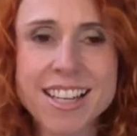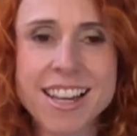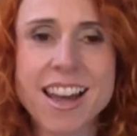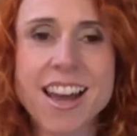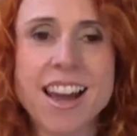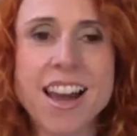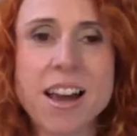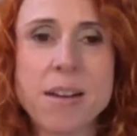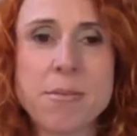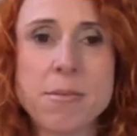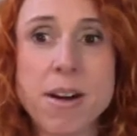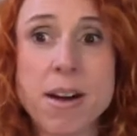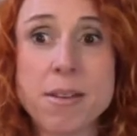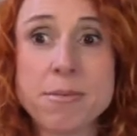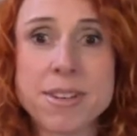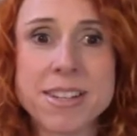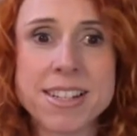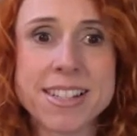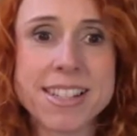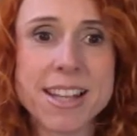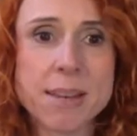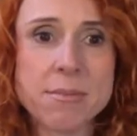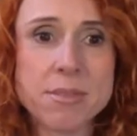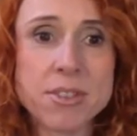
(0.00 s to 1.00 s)
I'm going
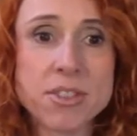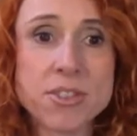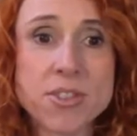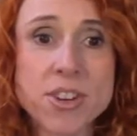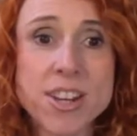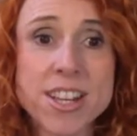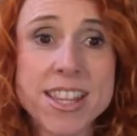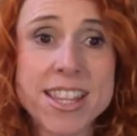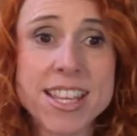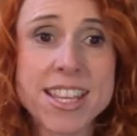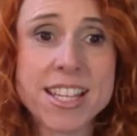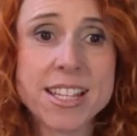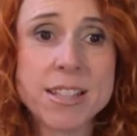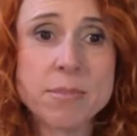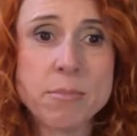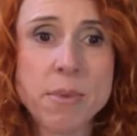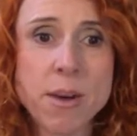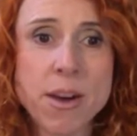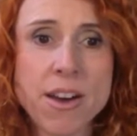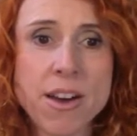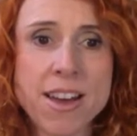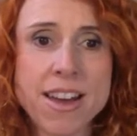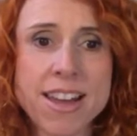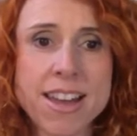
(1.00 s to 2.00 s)
to demonstrate this
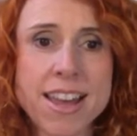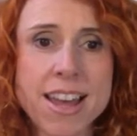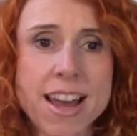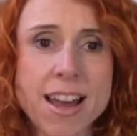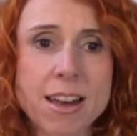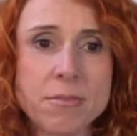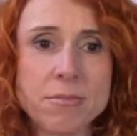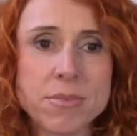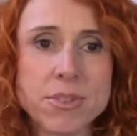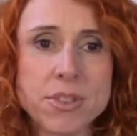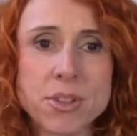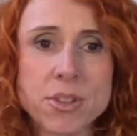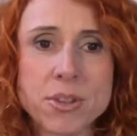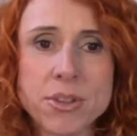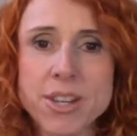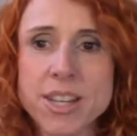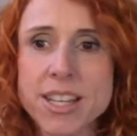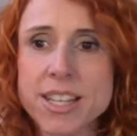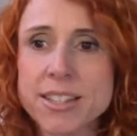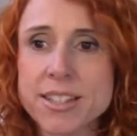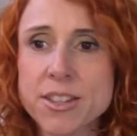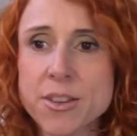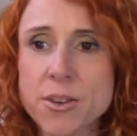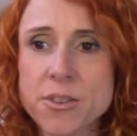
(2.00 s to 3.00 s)
by
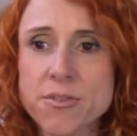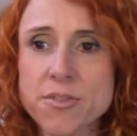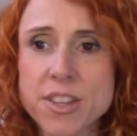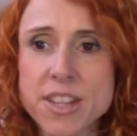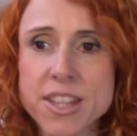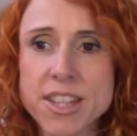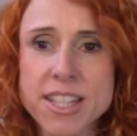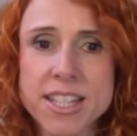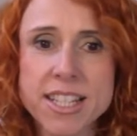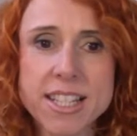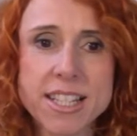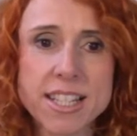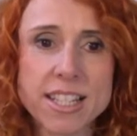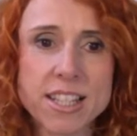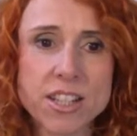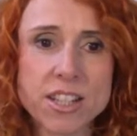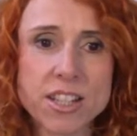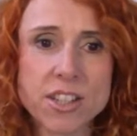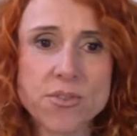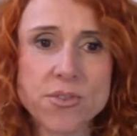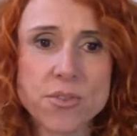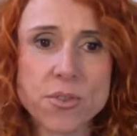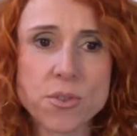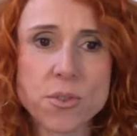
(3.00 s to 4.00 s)
so I've done this
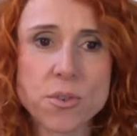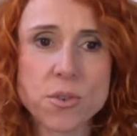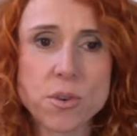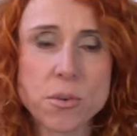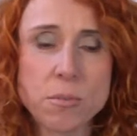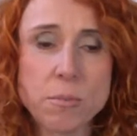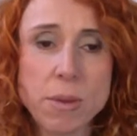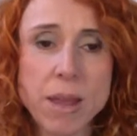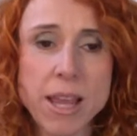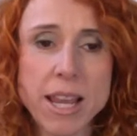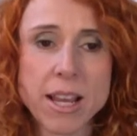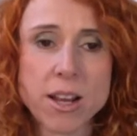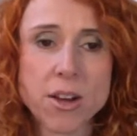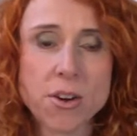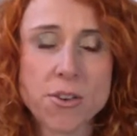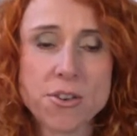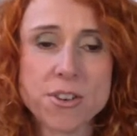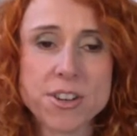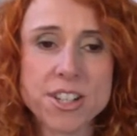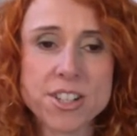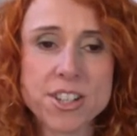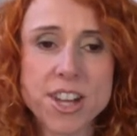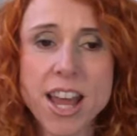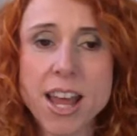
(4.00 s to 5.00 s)
search for pink
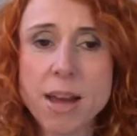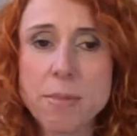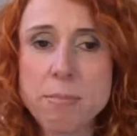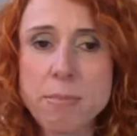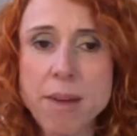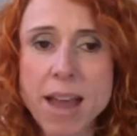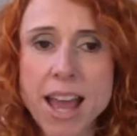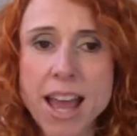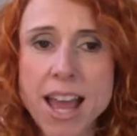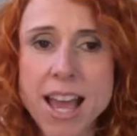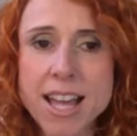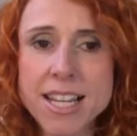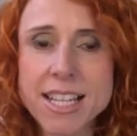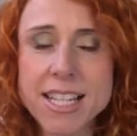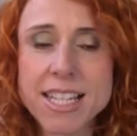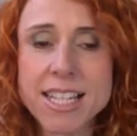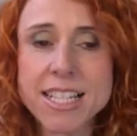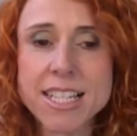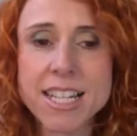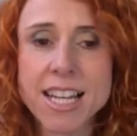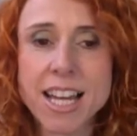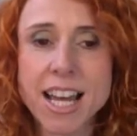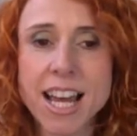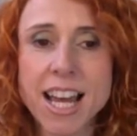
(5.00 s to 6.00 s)
orange handbag
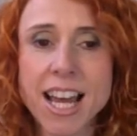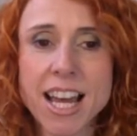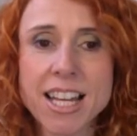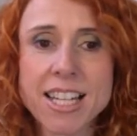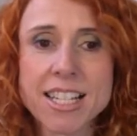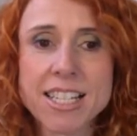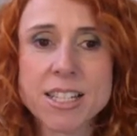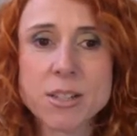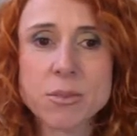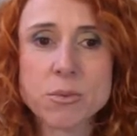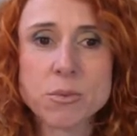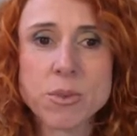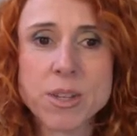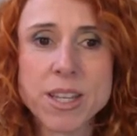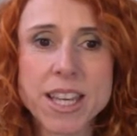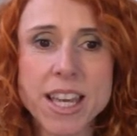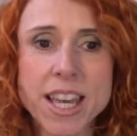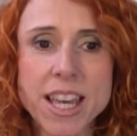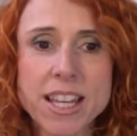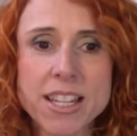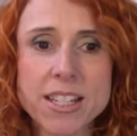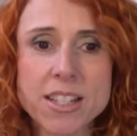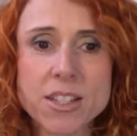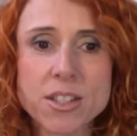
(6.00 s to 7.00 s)
and we
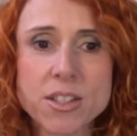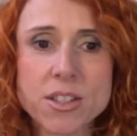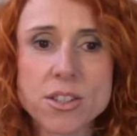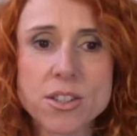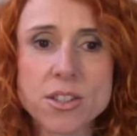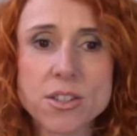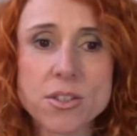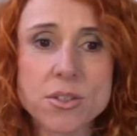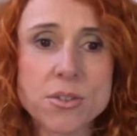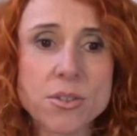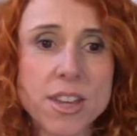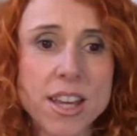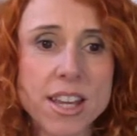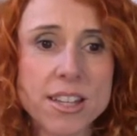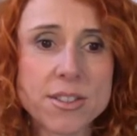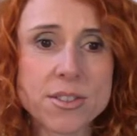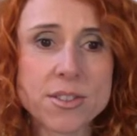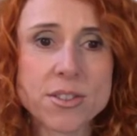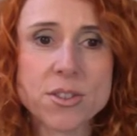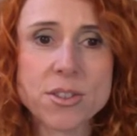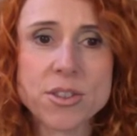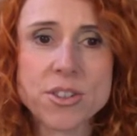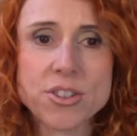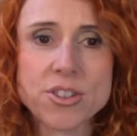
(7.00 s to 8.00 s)
get
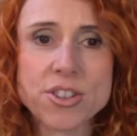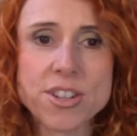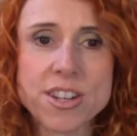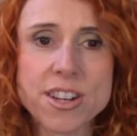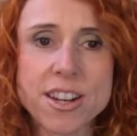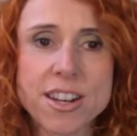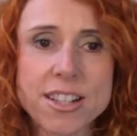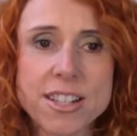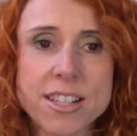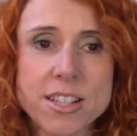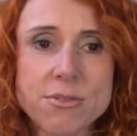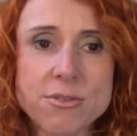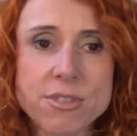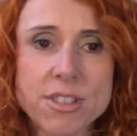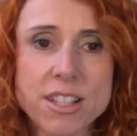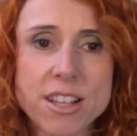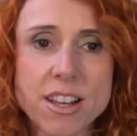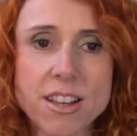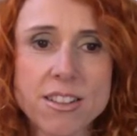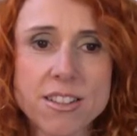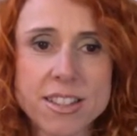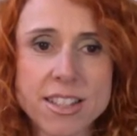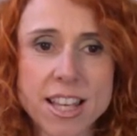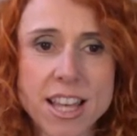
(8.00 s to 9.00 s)
2,290
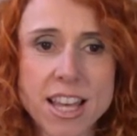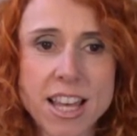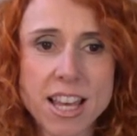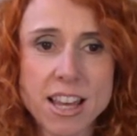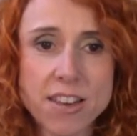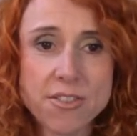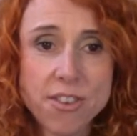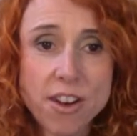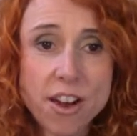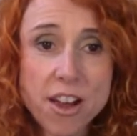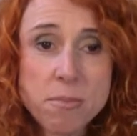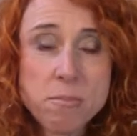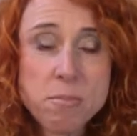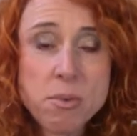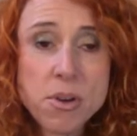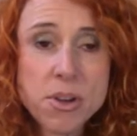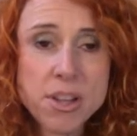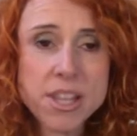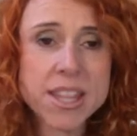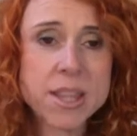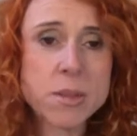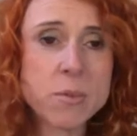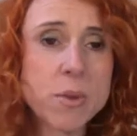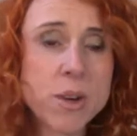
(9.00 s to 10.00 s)
results. If I
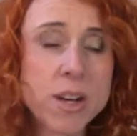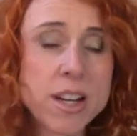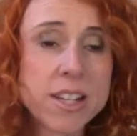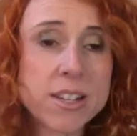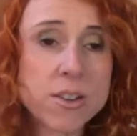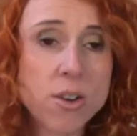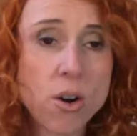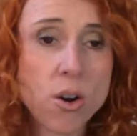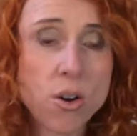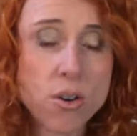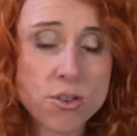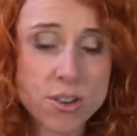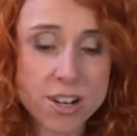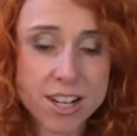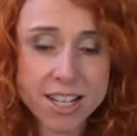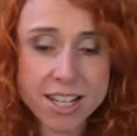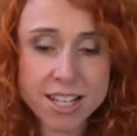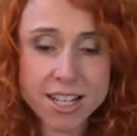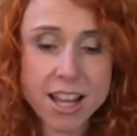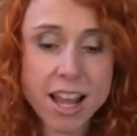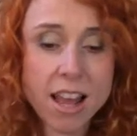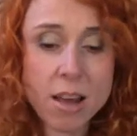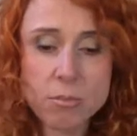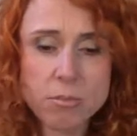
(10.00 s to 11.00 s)
put in the word
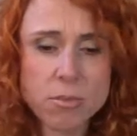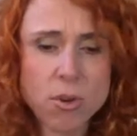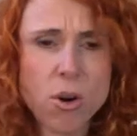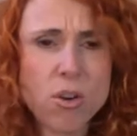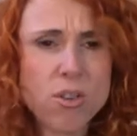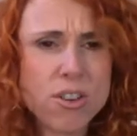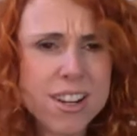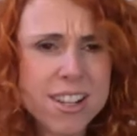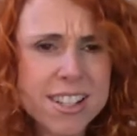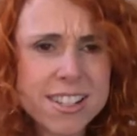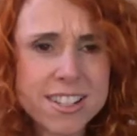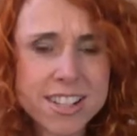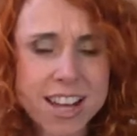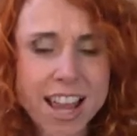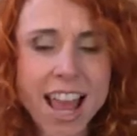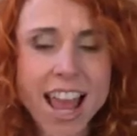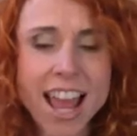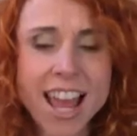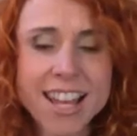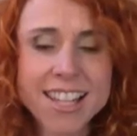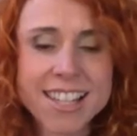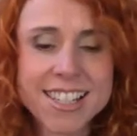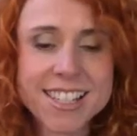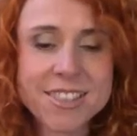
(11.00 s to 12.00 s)
orange
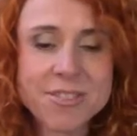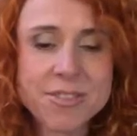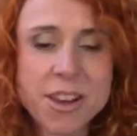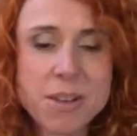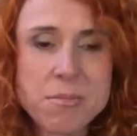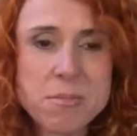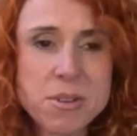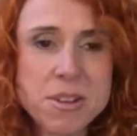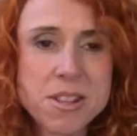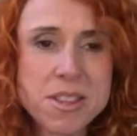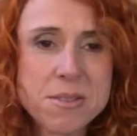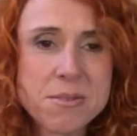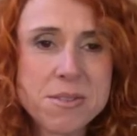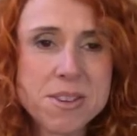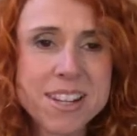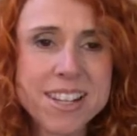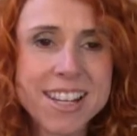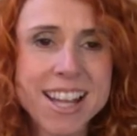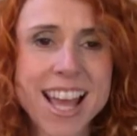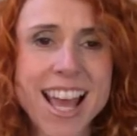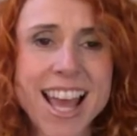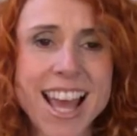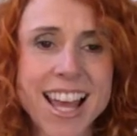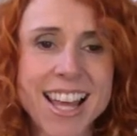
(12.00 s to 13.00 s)
and, if I put in the
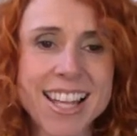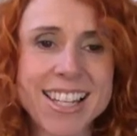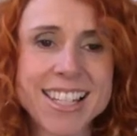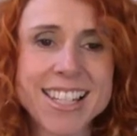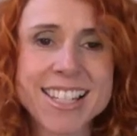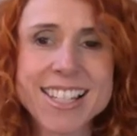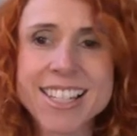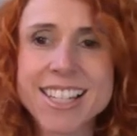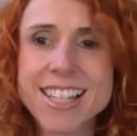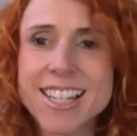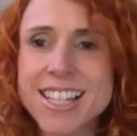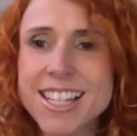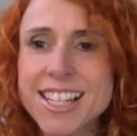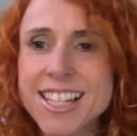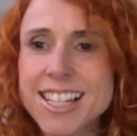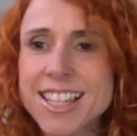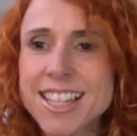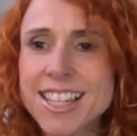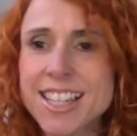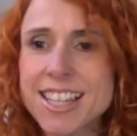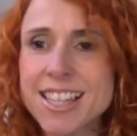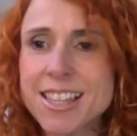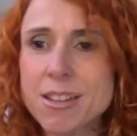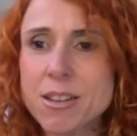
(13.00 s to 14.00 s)
word and
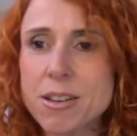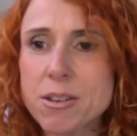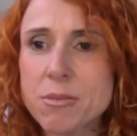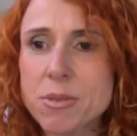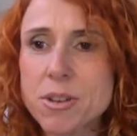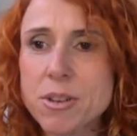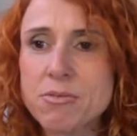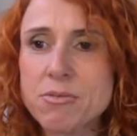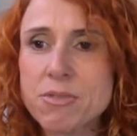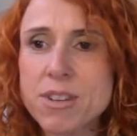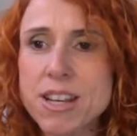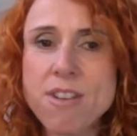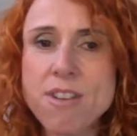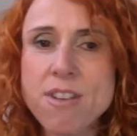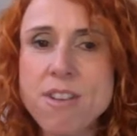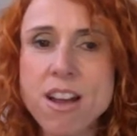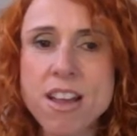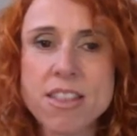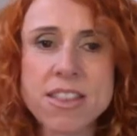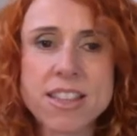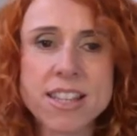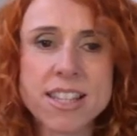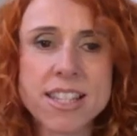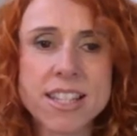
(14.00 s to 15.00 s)
we
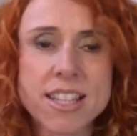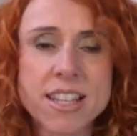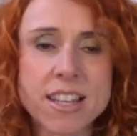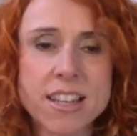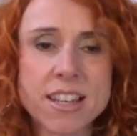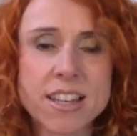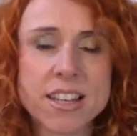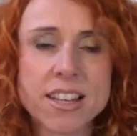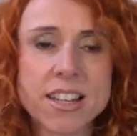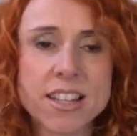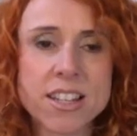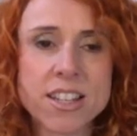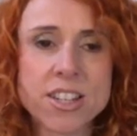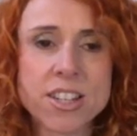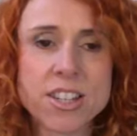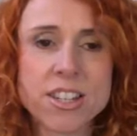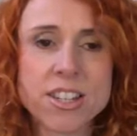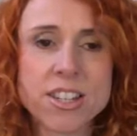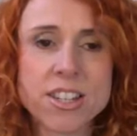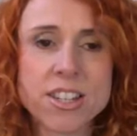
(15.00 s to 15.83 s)
rerun the search,